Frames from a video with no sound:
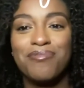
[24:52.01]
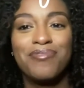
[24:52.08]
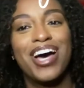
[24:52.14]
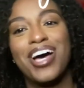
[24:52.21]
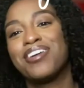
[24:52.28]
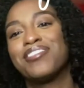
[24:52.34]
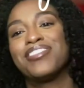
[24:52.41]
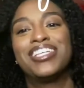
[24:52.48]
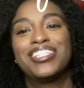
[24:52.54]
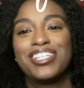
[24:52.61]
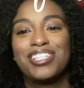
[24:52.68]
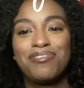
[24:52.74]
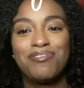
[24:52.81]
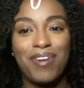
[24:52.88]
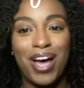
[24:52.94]
This
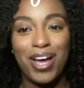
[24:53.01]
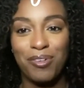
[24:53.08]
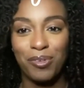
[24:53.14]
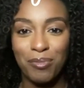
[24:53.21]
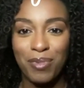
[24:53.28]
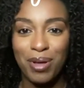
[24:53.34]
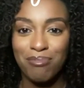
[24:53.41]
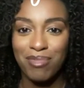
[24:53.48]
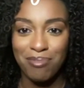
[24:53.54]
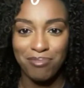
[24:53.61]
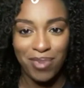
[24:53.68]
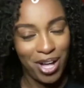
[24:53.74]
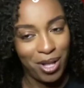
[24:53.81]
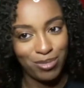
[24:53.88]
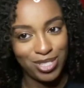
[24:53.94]
is my room at my
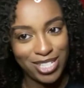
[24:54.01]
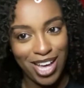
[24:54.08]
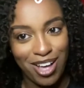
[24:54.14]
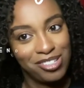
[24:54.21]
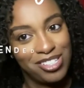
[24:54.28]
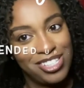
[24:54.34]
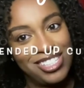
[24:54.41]
mom's house.